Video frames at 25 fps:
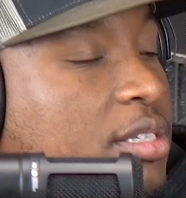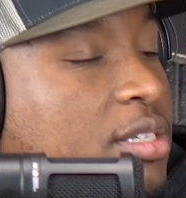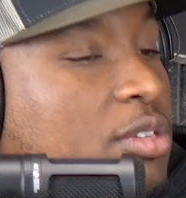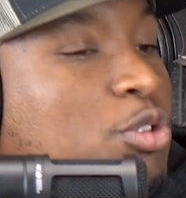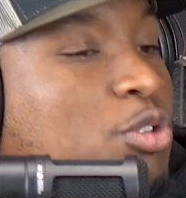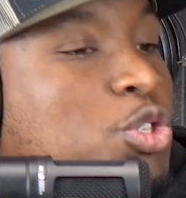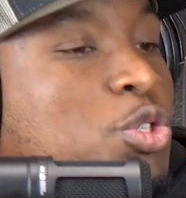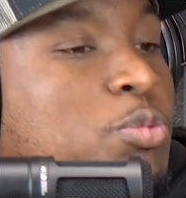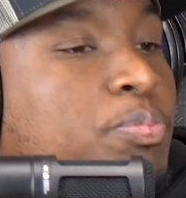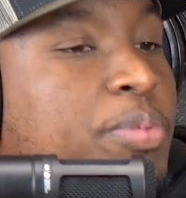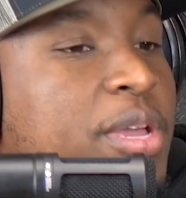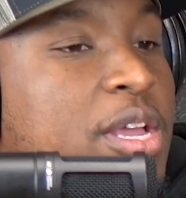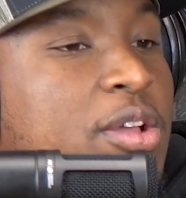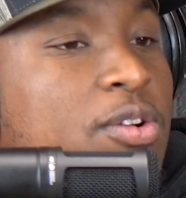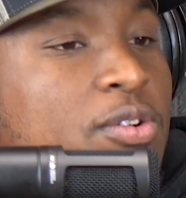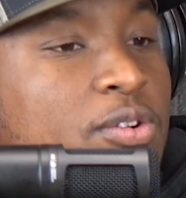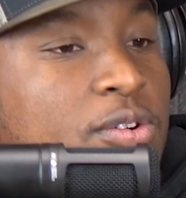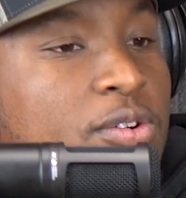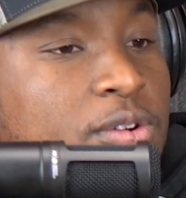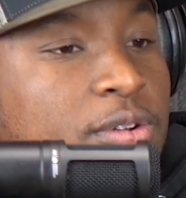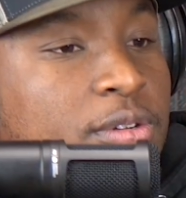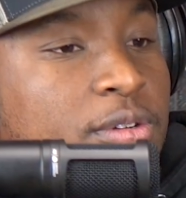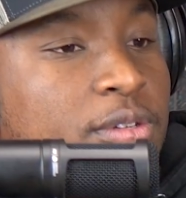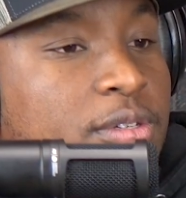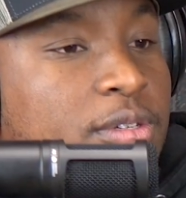So speak
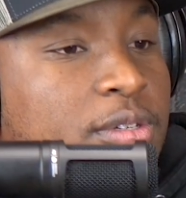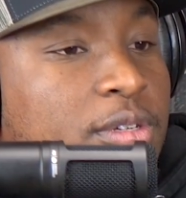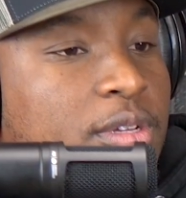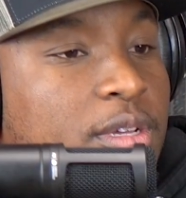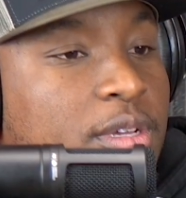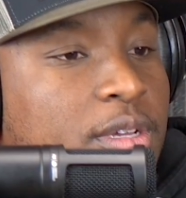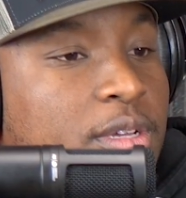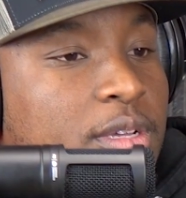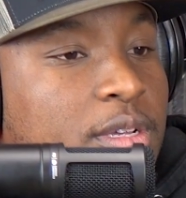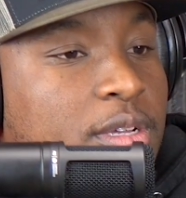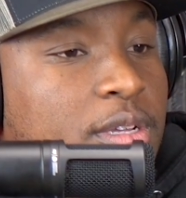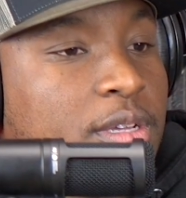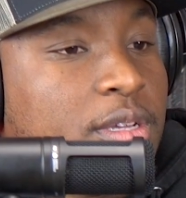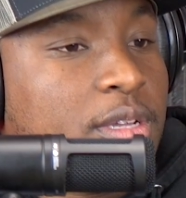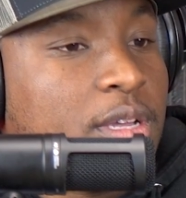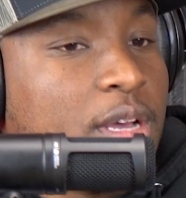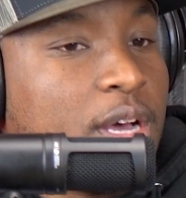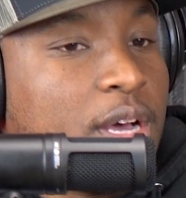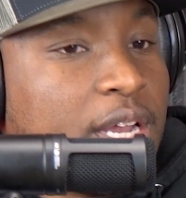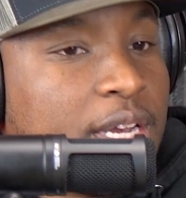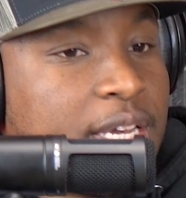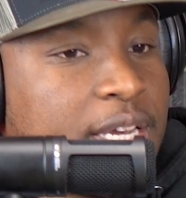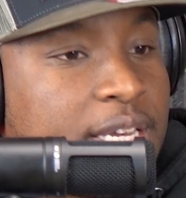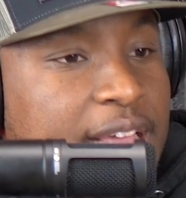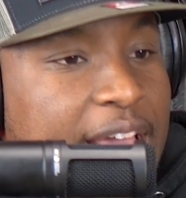on
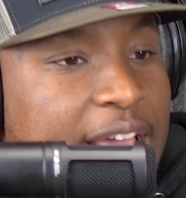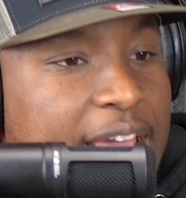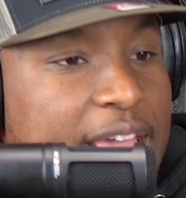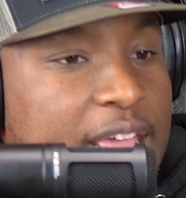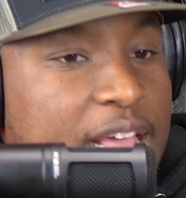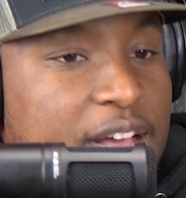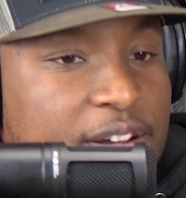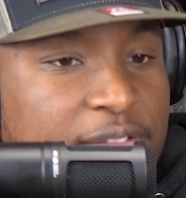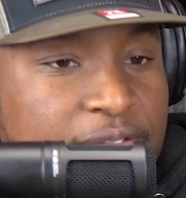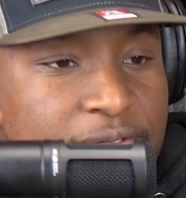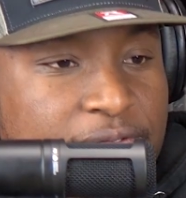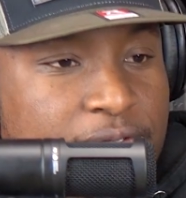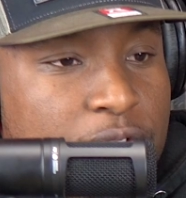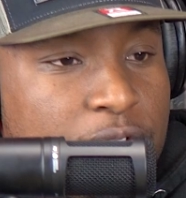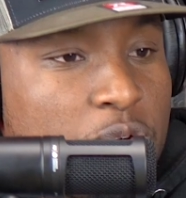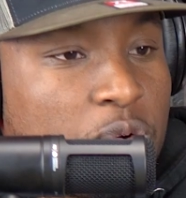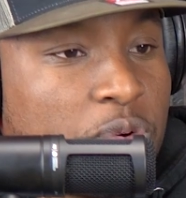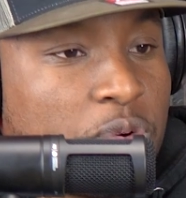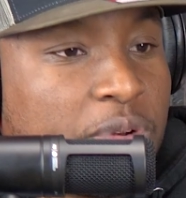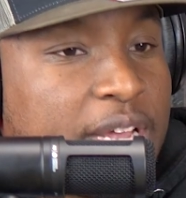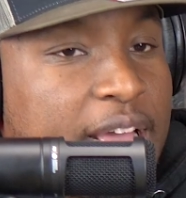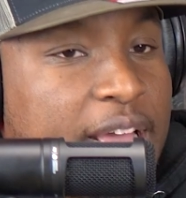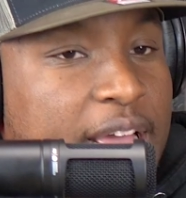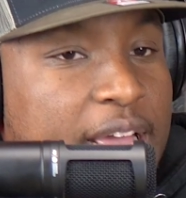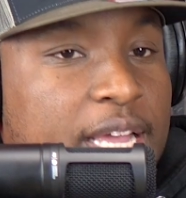a day, a full
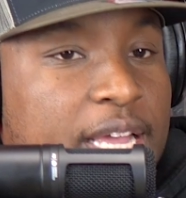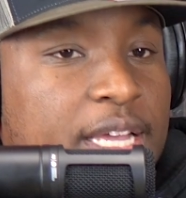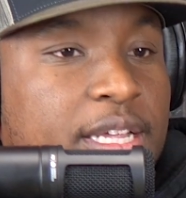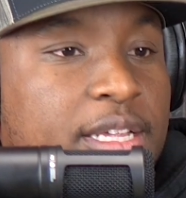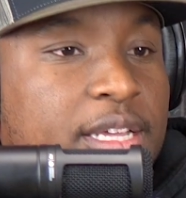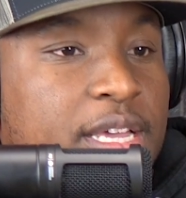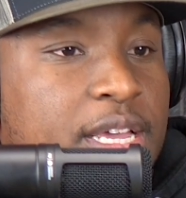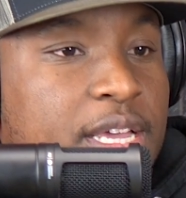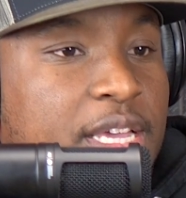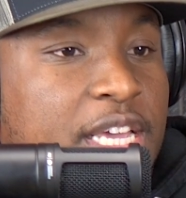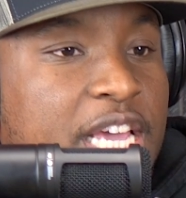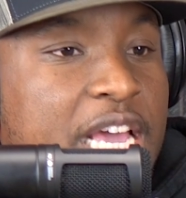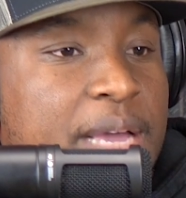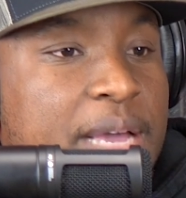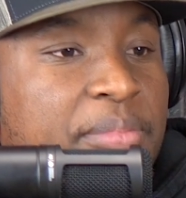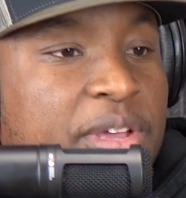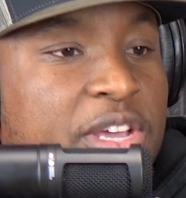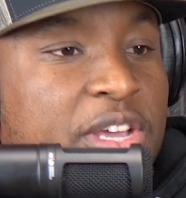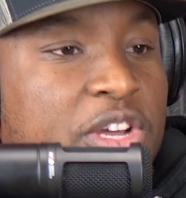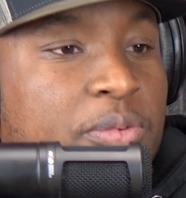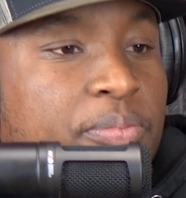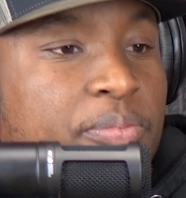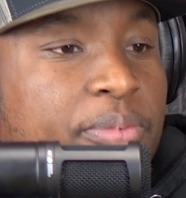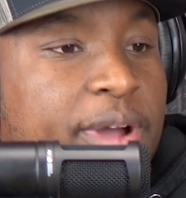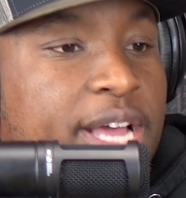day in Camp
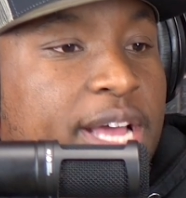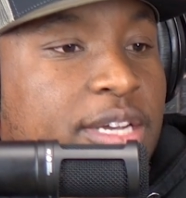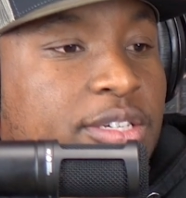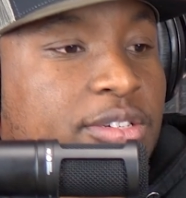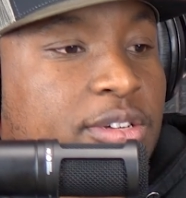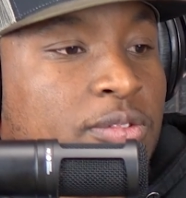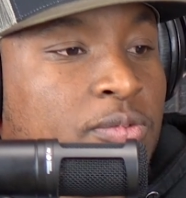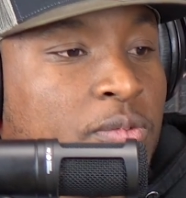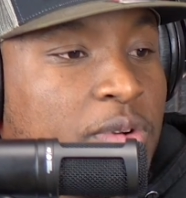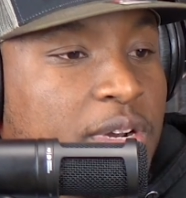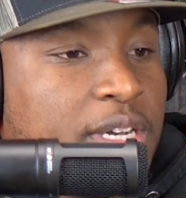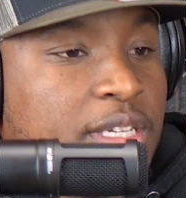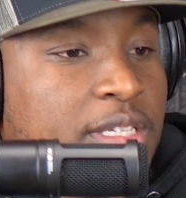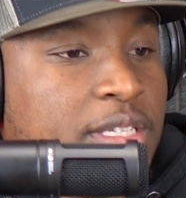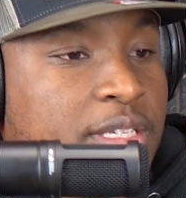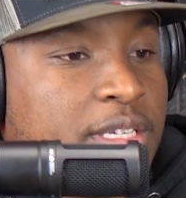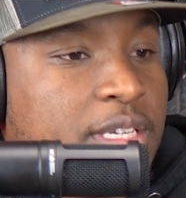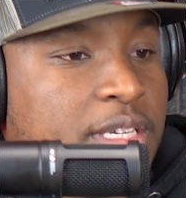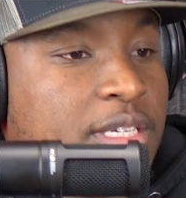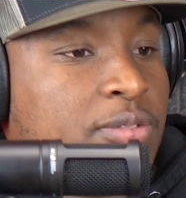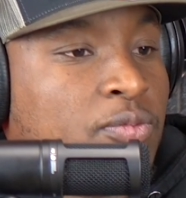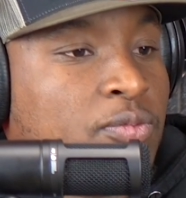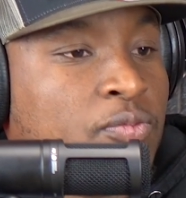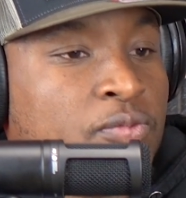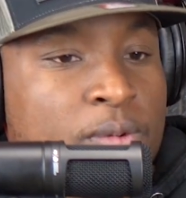Kilpatrick. What is mm -hmm.
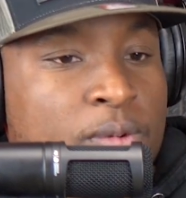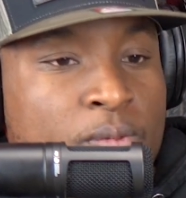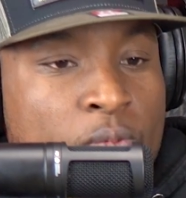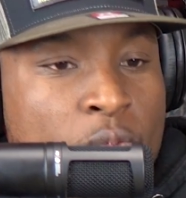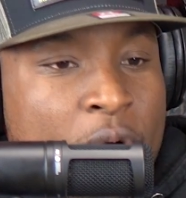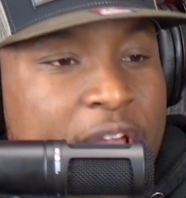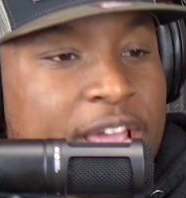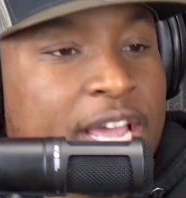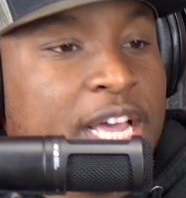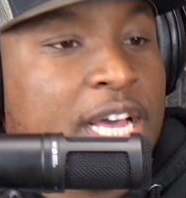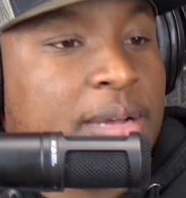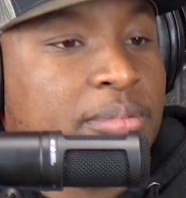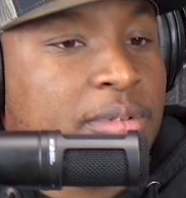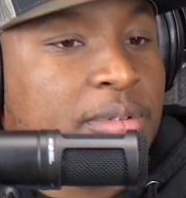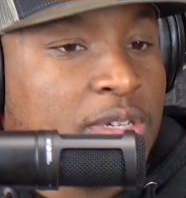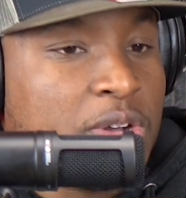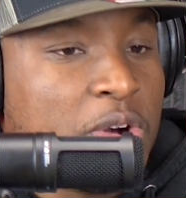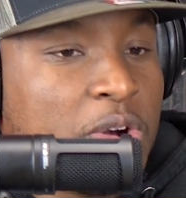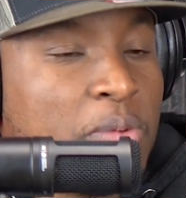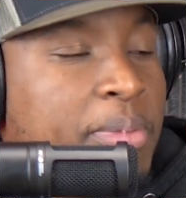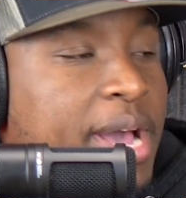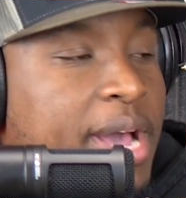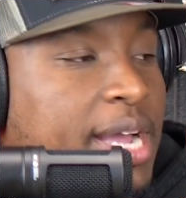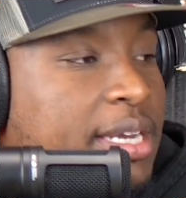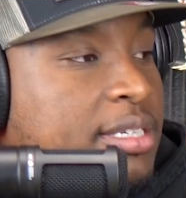this from wake up to
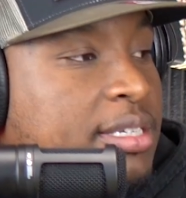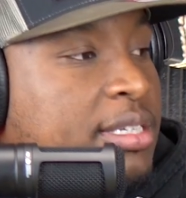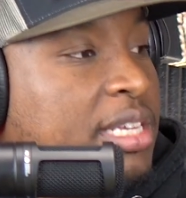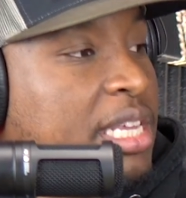go back to